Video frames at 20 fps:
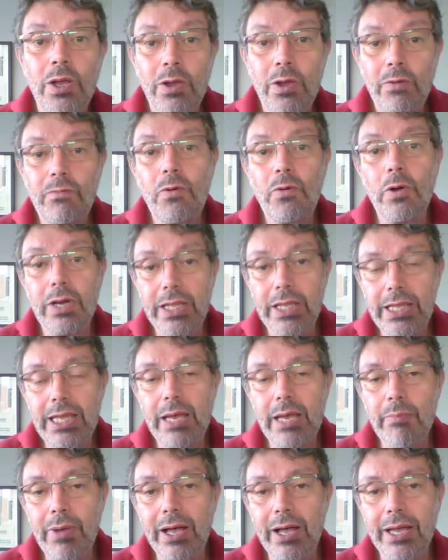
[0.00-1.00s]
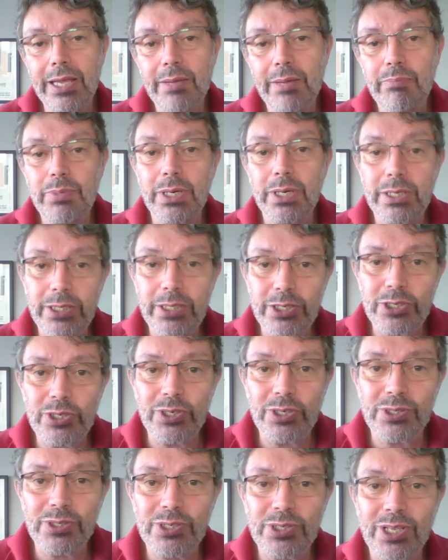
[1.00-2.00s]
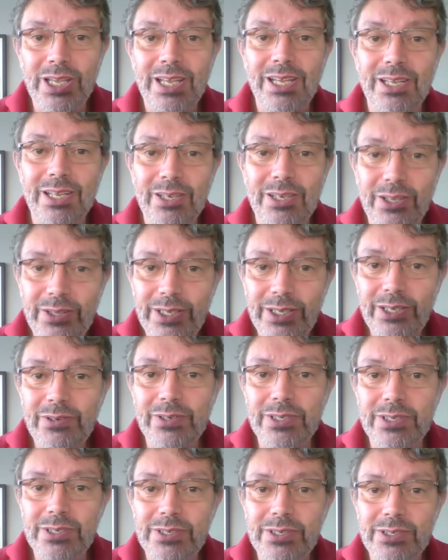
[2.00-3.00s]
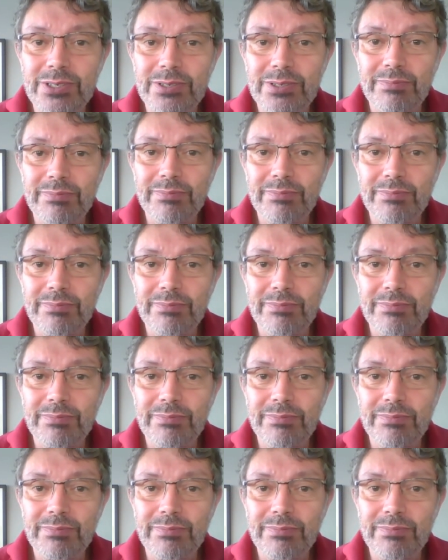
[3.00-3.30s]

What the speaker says: for EMI practitioners and theorists?